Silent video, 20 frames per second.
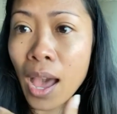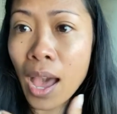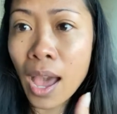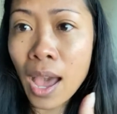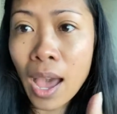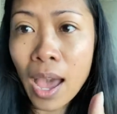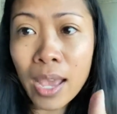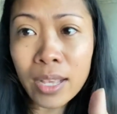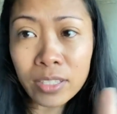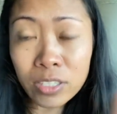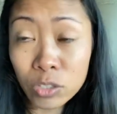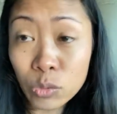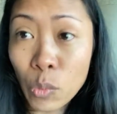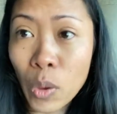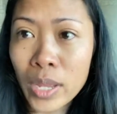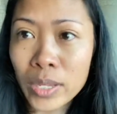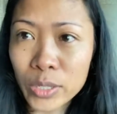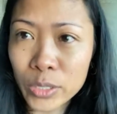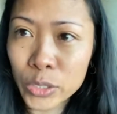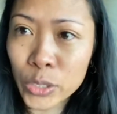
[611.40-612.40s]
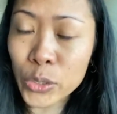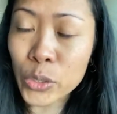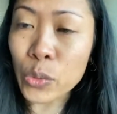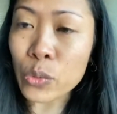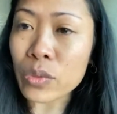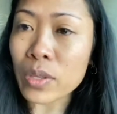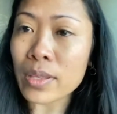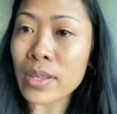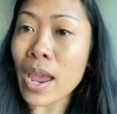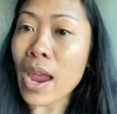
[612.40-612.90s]
I just want you to know
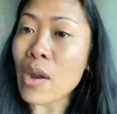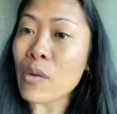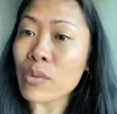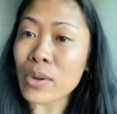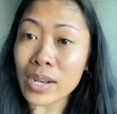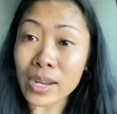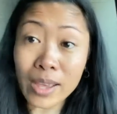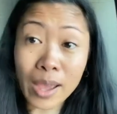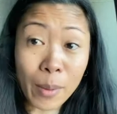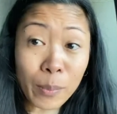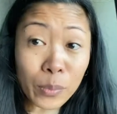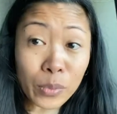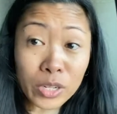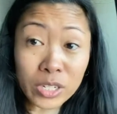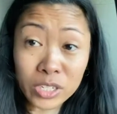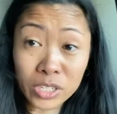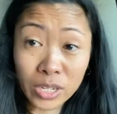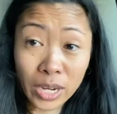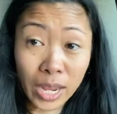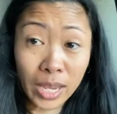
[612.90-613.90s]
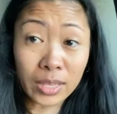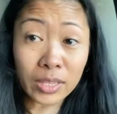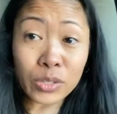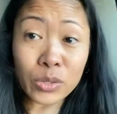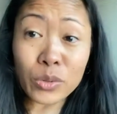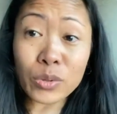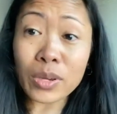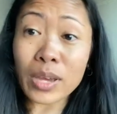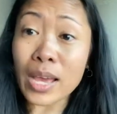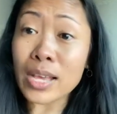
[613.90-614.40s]
that I really appreciate
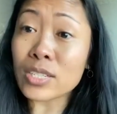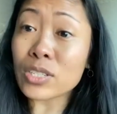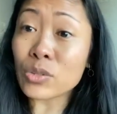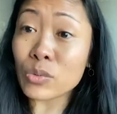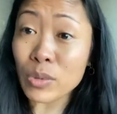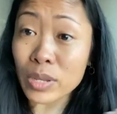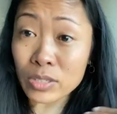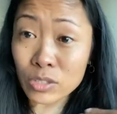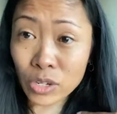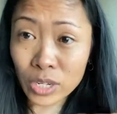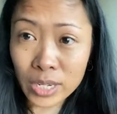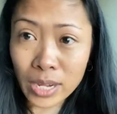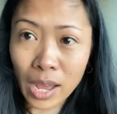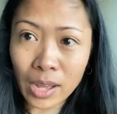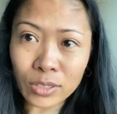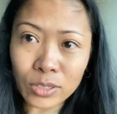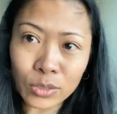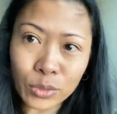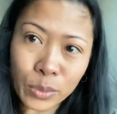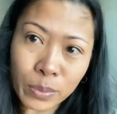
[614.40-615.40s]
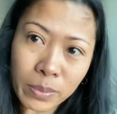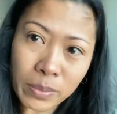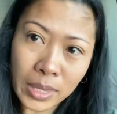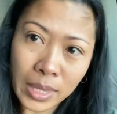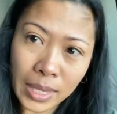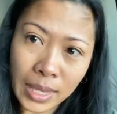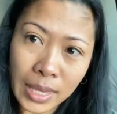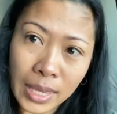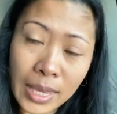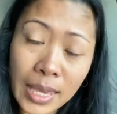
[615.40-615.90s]
you guys reaching out to
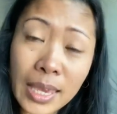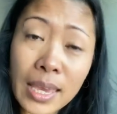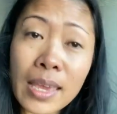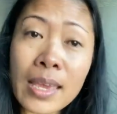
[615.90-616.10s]
me.